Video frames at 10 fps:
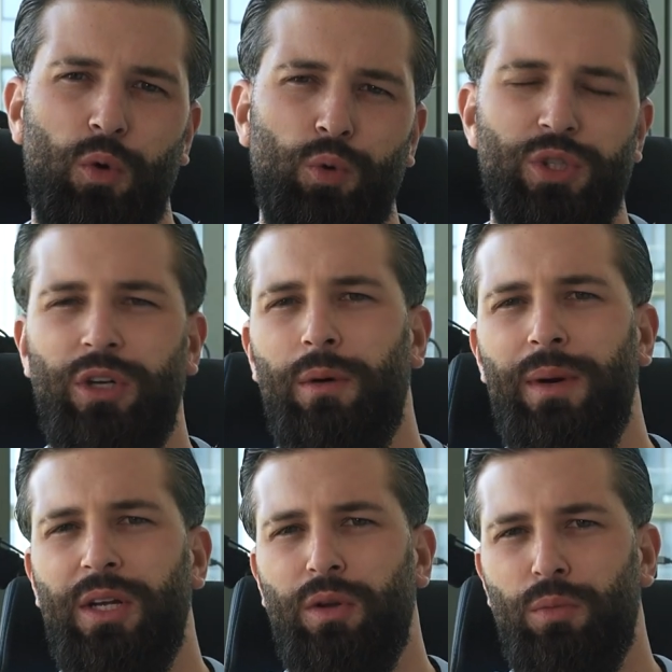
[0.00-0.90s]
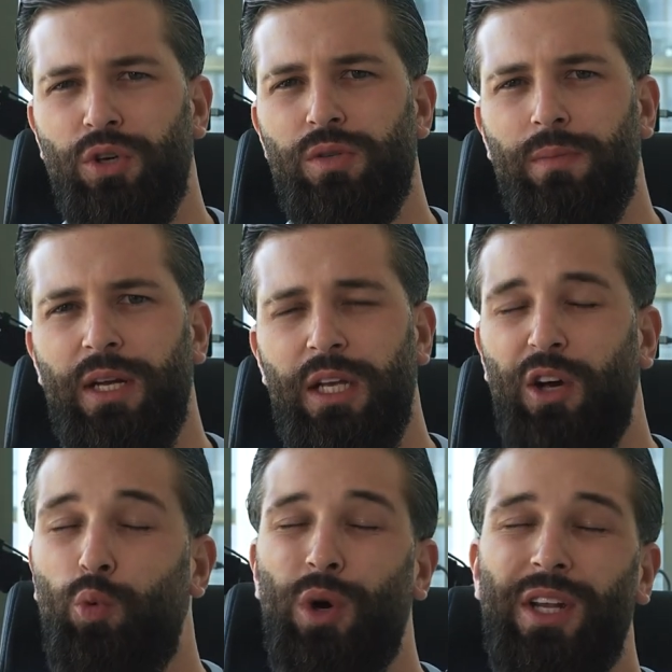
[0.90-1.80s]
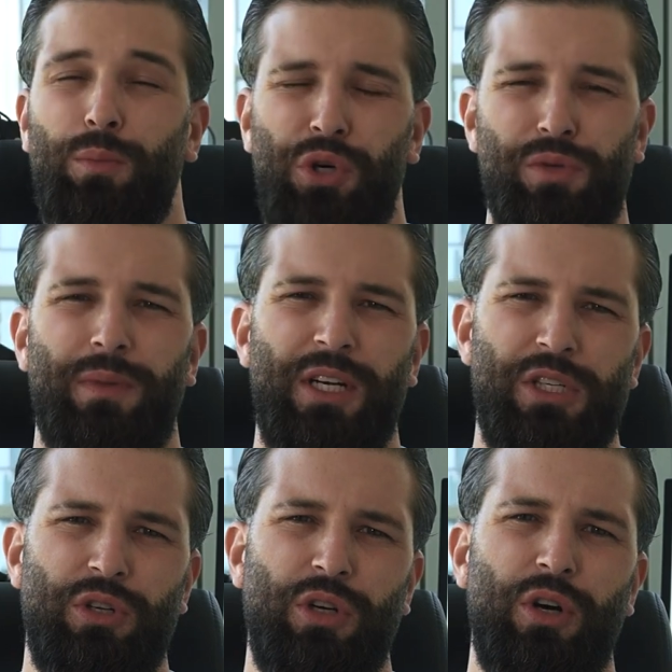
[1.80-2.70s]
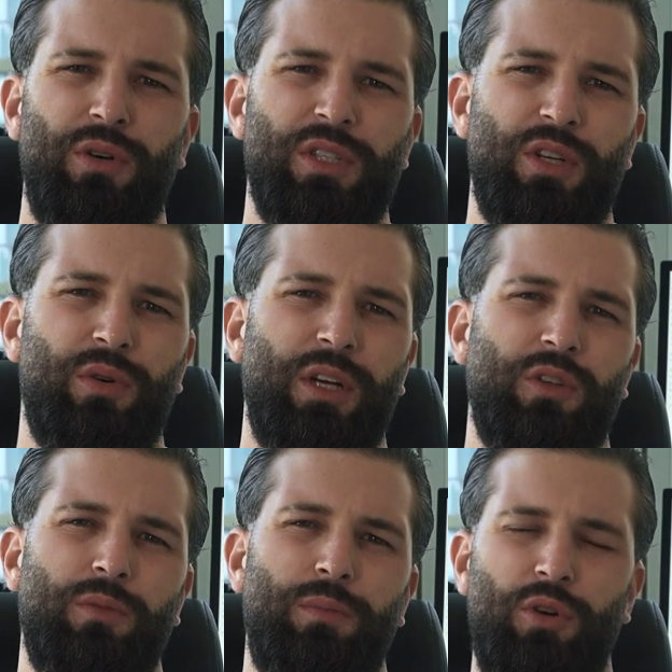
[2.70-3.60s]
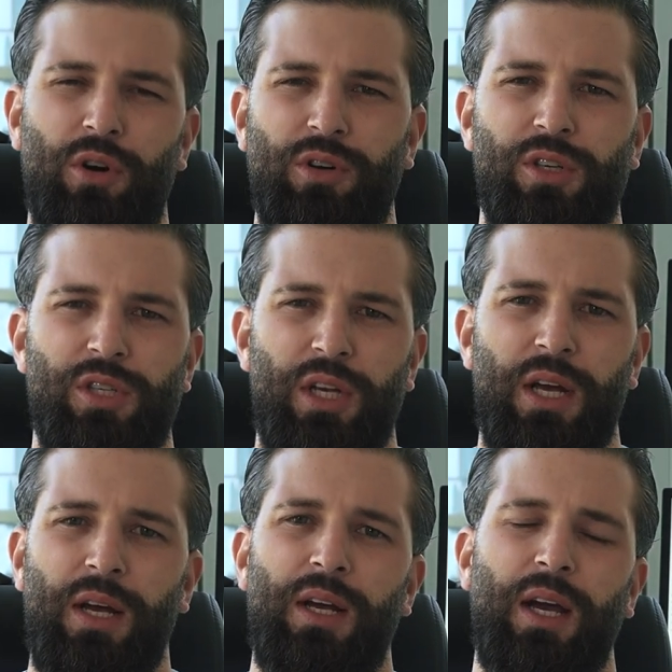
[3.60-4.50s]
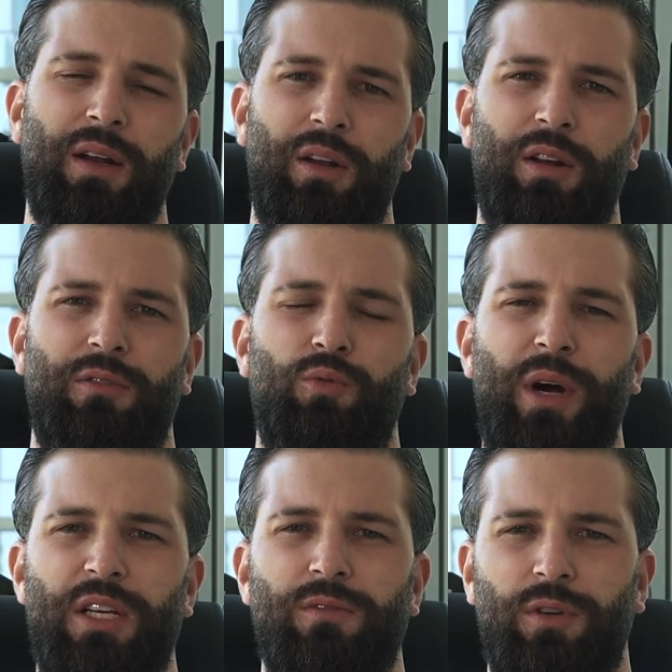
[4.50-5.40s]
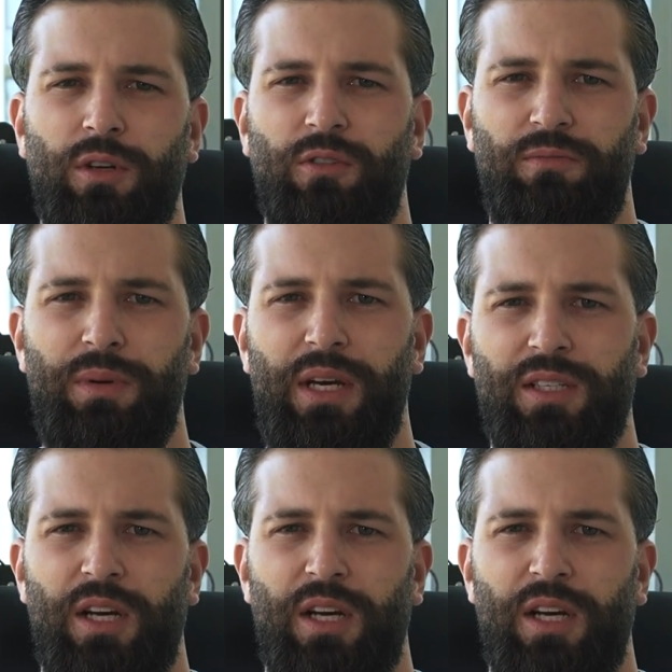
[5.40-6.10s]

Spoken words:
who's going to make the most money and where the most money is going to go is going into bureaucracy and a lot of waste for a lot of BS.